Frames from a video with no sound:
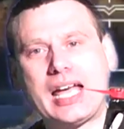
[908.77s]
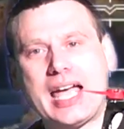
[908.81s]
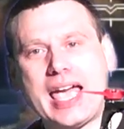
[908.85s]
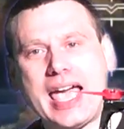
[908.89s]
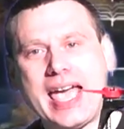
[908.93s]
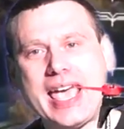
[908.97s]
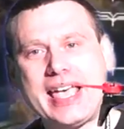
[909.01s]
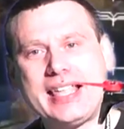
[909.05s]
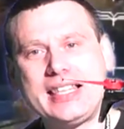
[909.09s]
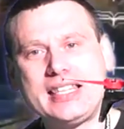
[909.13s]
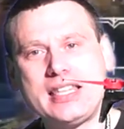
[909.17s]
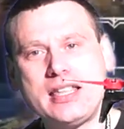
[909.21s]

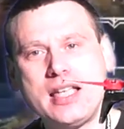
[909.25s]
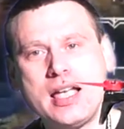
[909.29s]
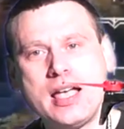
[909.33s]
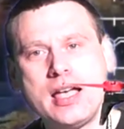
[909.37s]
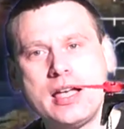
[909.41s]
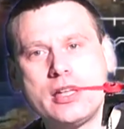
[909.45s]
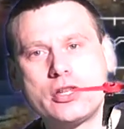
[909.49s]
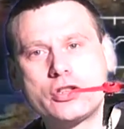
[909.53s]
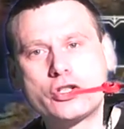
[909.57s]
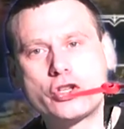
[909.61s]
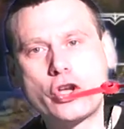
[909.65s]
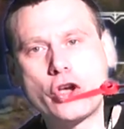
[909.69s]

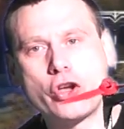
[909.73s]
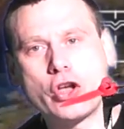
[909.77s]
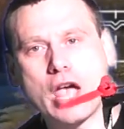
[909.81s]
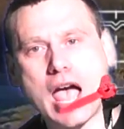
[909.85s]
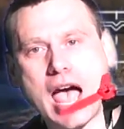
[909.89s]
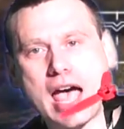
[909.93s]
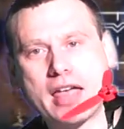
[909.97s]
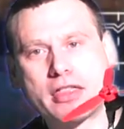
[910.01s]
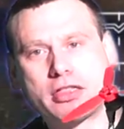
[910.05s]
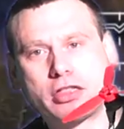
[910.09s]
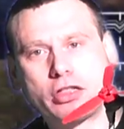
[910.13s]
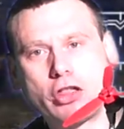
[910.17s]
into
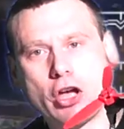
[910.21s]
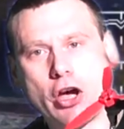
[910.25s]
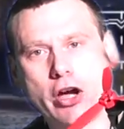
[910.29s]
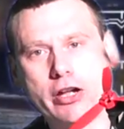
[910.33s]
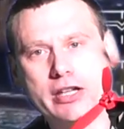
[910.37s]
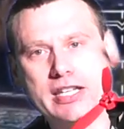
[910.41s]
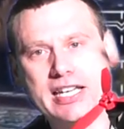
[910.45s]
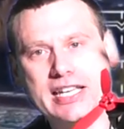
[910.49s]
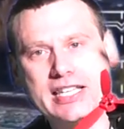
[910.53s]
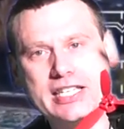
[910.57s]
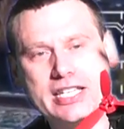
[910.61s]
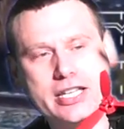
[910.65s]
a
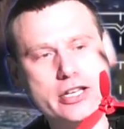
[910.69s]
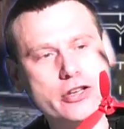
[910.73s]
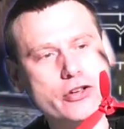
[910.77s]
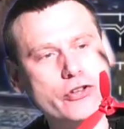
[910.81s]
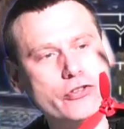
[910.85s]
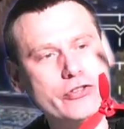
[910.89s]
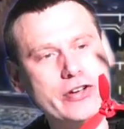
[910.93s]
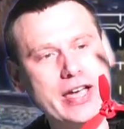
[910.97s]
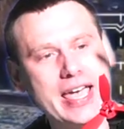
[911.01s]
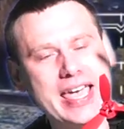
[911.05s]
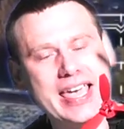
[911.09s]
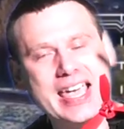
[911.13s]

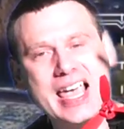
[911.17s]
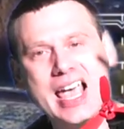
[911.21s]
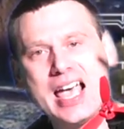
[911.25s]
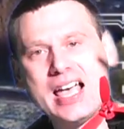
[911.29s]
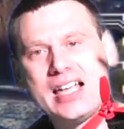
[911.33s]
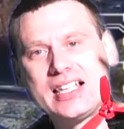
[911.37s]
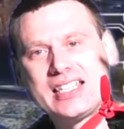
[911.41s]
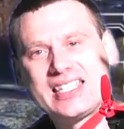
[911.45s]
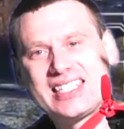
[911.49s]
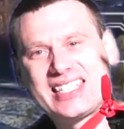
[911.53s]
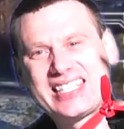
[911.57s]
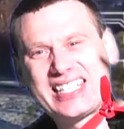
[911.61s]
30-degree
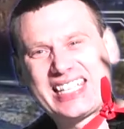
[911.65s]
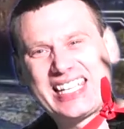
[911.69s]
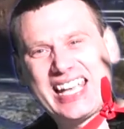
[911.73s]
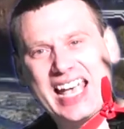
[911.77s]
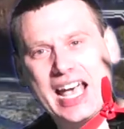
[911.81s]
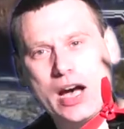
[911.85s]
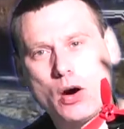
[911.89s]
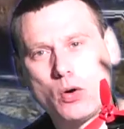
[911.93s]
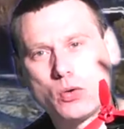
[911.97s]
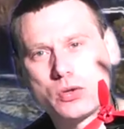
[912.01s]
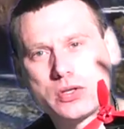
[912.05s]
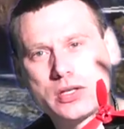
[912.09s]

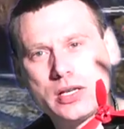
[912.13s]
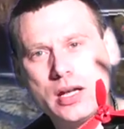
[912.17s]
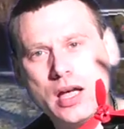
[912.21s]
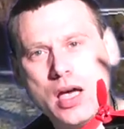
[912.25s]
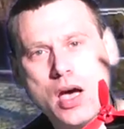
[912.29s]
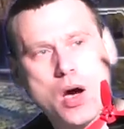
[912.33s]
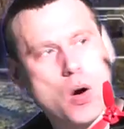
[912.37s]
tilt.